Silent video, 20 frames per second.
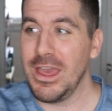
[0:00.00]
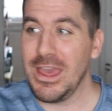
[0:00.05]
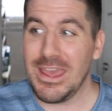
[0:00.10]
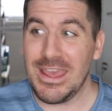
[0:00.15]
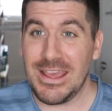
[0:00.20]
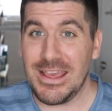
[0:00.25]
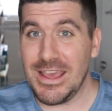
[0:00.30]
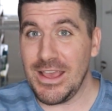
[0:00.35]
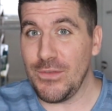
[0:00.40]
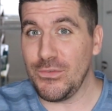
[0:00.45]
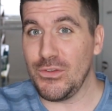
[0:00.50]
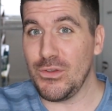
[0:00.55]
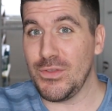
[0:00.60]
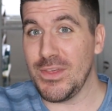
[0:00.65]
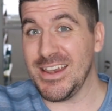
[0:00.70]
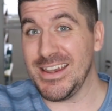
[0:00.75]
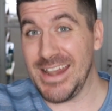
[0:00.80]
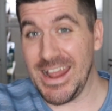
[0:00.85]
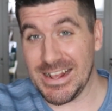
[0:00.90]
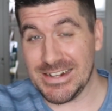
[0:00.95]
He gives you
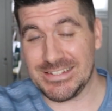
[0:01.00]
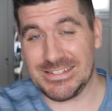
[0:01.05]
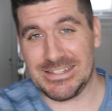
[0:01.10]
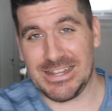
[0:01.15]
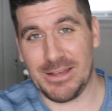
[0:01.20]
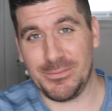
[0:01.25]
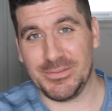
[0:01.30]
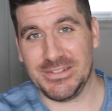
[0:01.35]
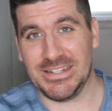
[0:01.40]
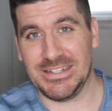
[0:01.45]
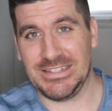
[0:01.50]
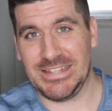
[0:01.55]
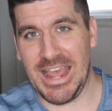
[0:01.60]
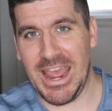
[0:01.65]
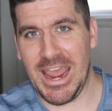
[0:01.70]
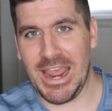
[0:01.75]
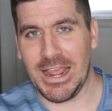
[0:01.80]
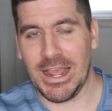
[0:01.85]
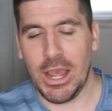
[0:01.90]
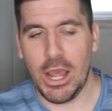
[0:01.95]
the next step to
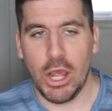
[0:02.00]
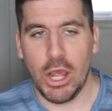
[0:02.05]
take.